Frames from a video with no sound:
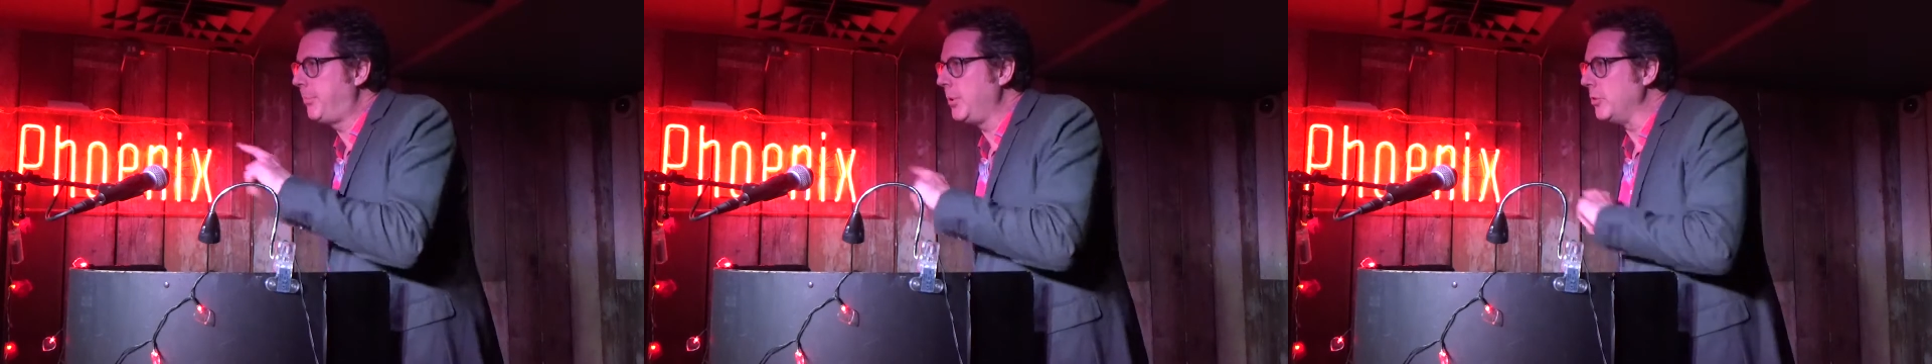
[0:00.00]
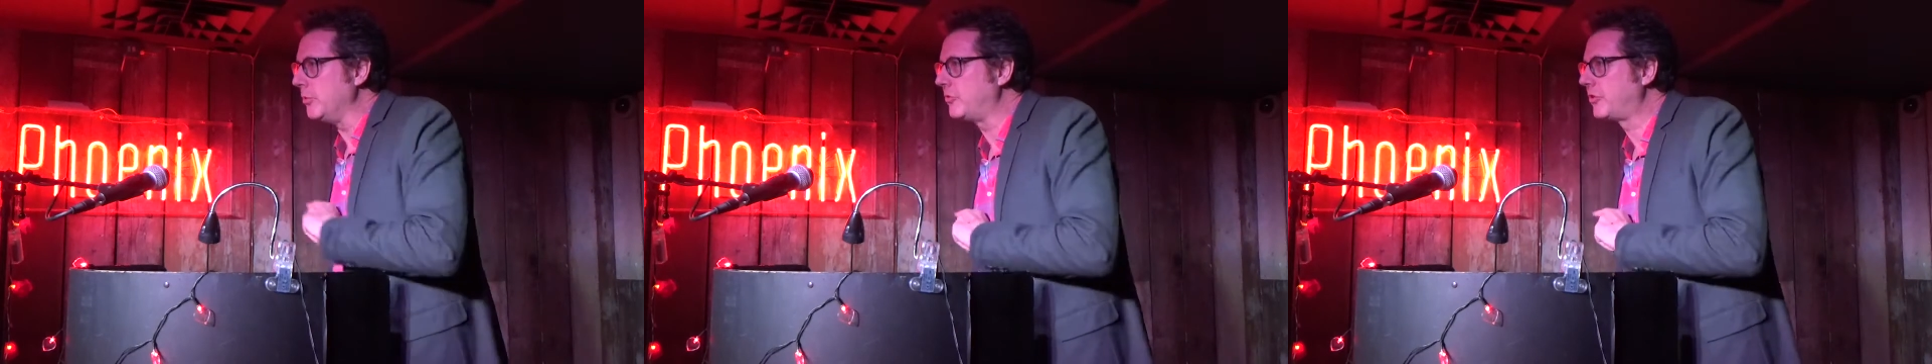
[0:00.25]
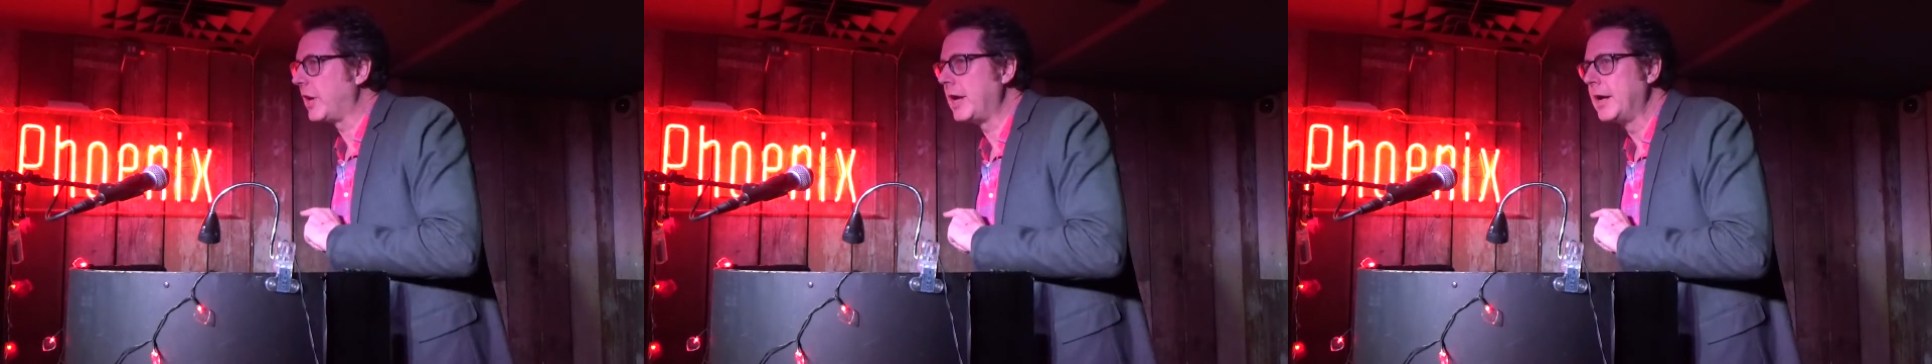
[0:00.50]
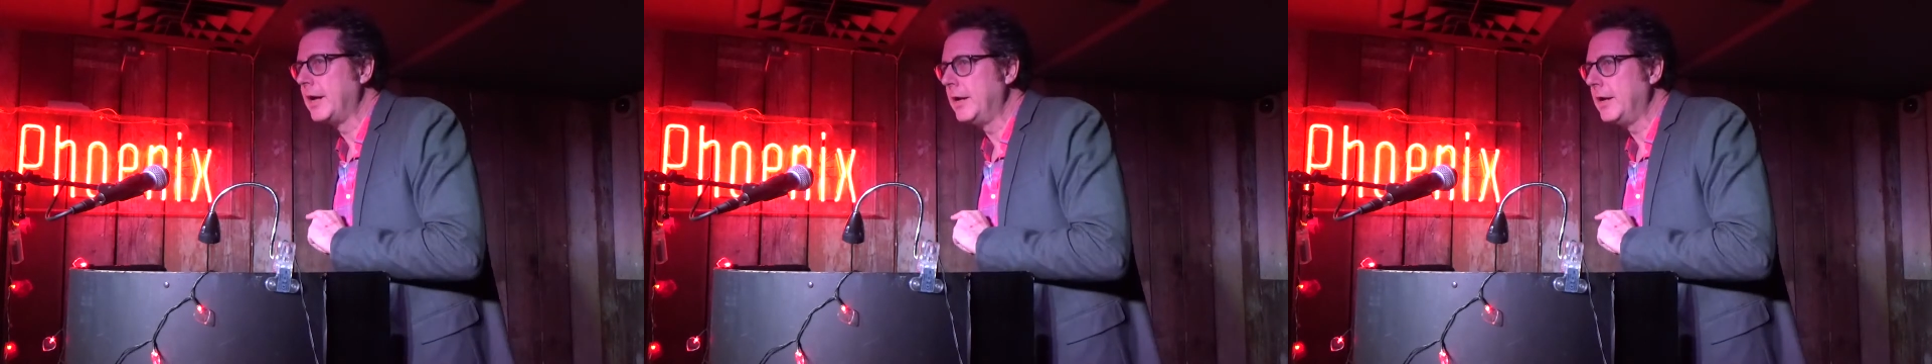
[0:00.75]
Boot.
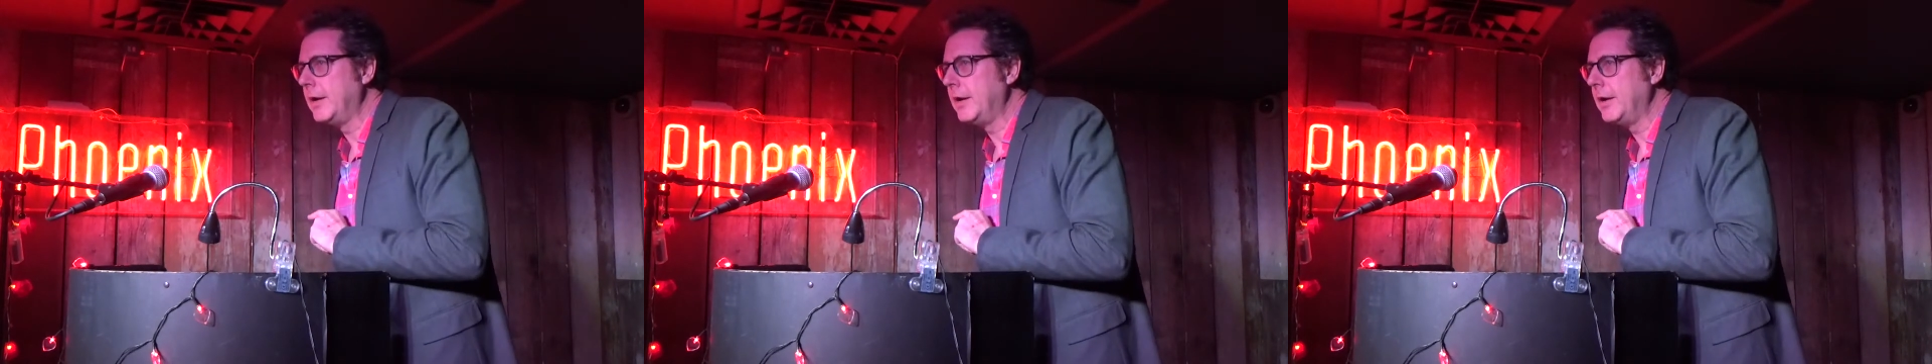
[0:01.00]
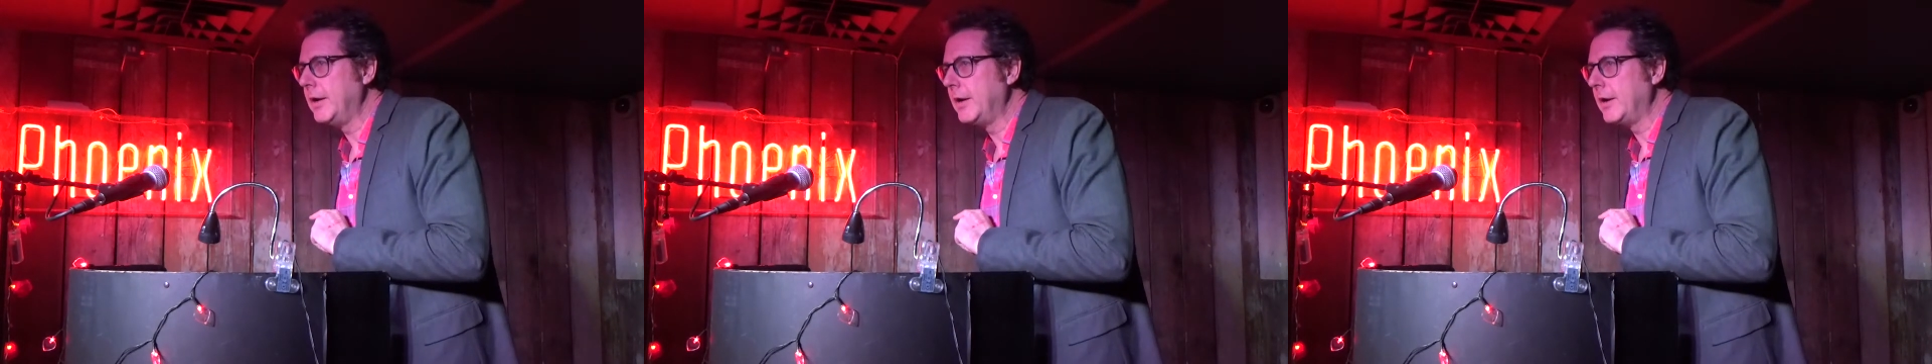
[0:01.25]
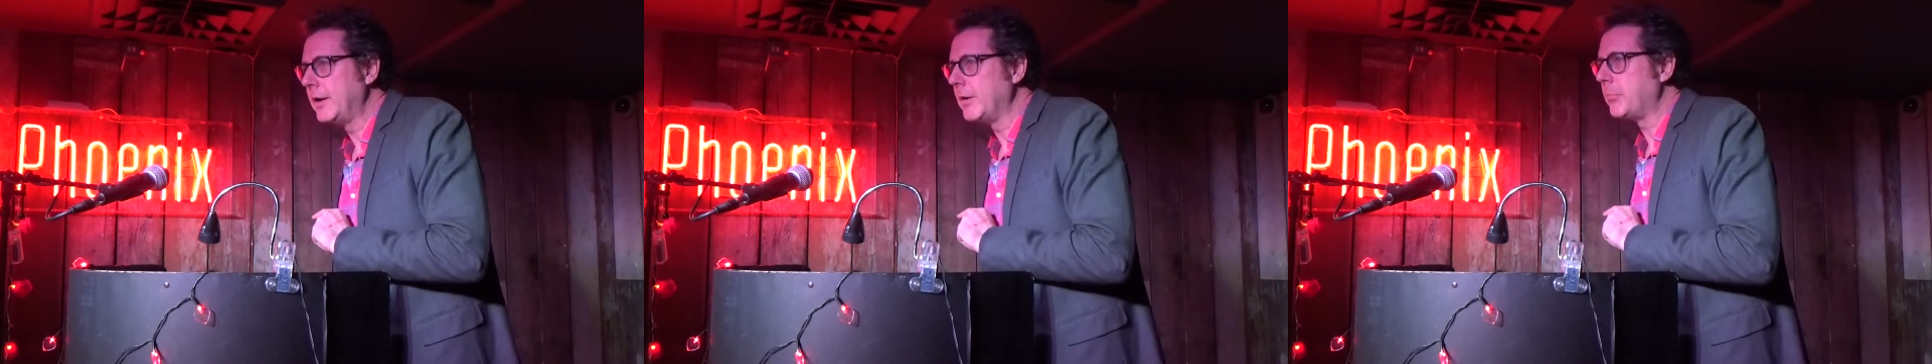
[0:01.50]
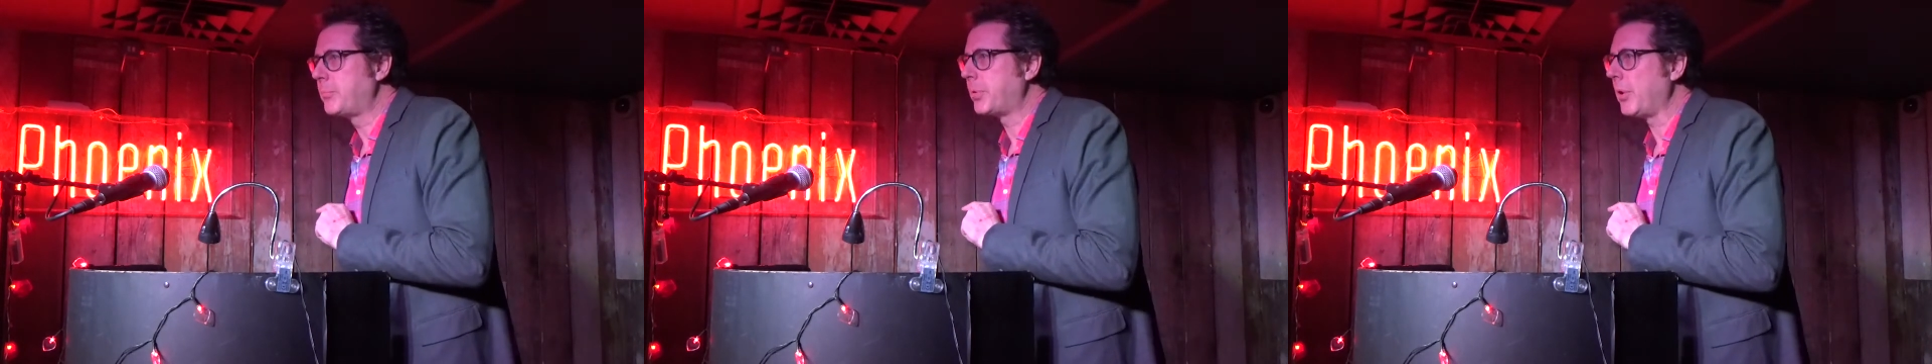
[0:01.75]

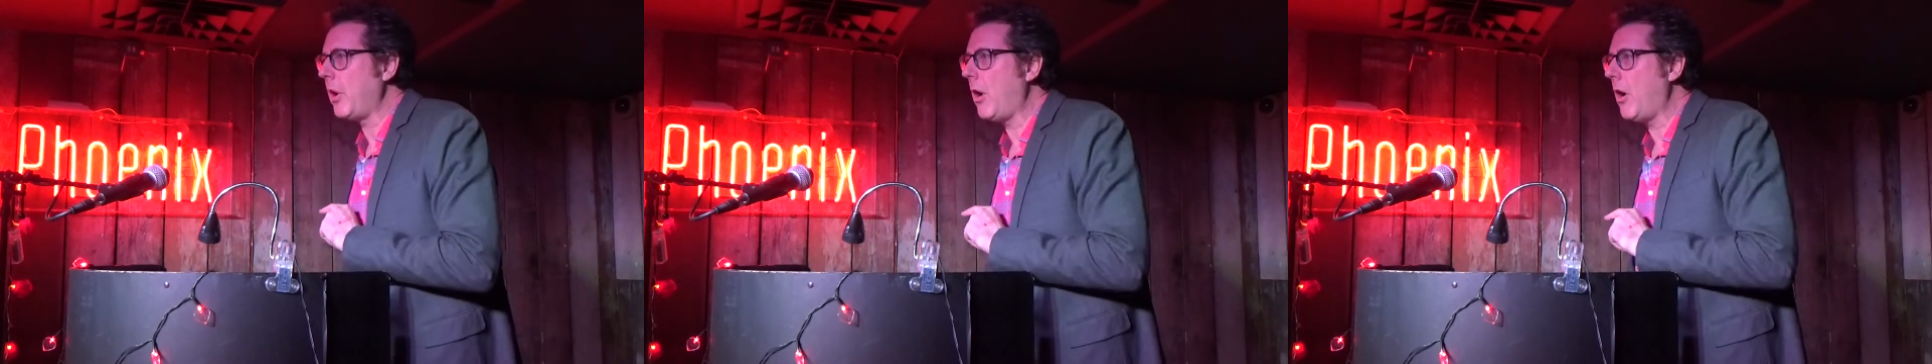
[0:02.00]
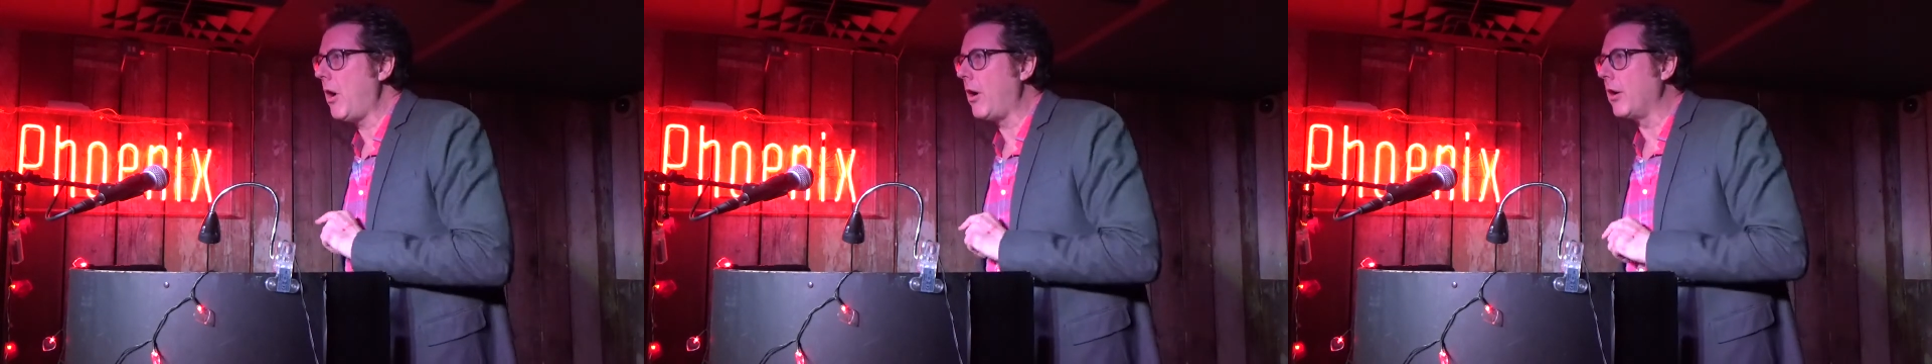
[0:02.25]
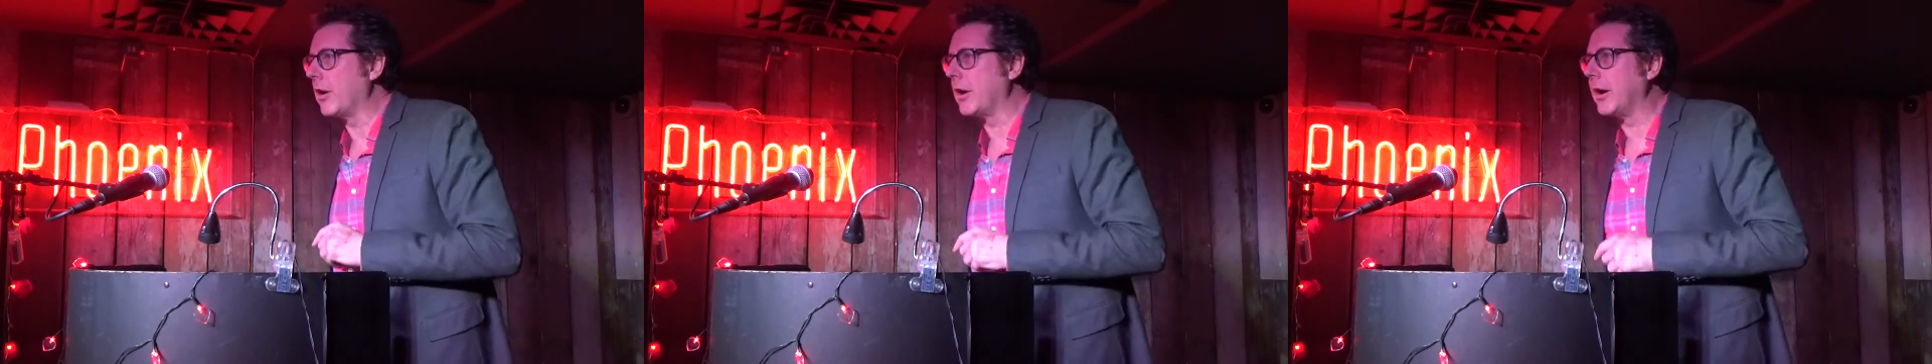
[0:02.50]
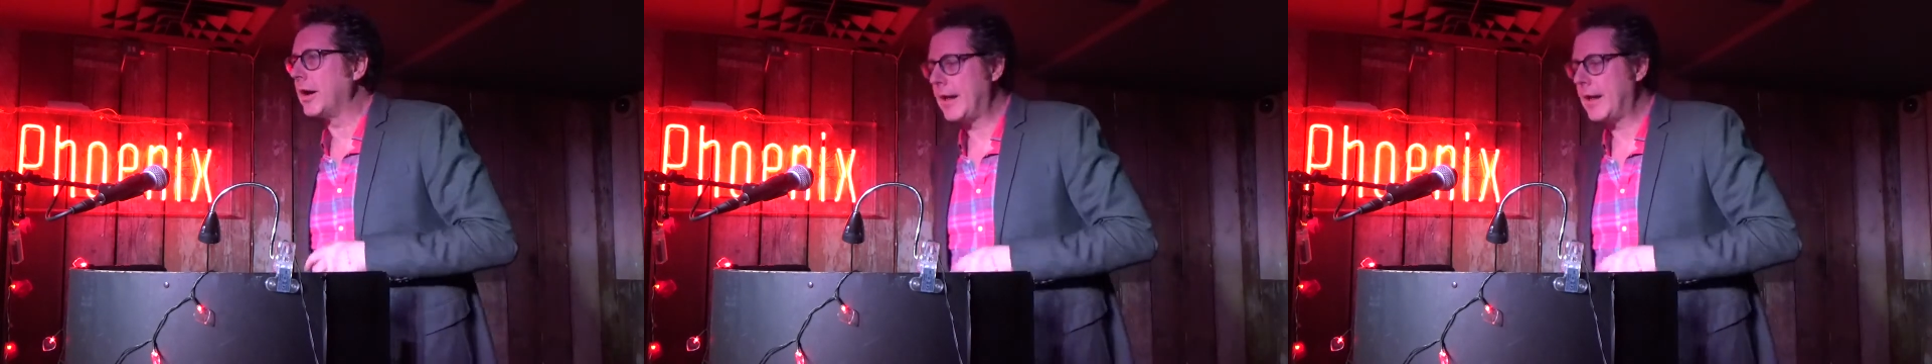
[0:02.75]
Prague.